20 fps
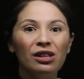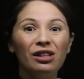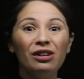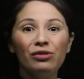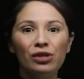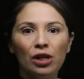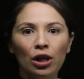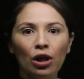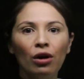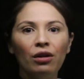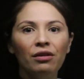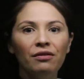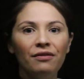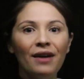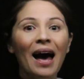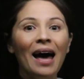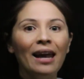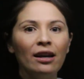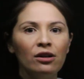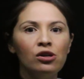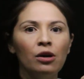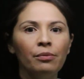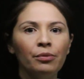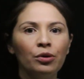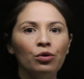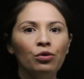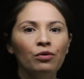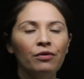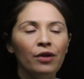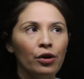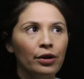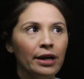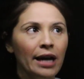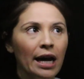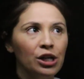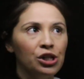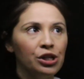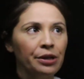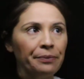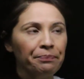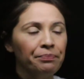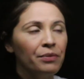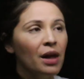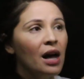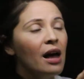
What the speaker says: there's a lot of anatomical variation.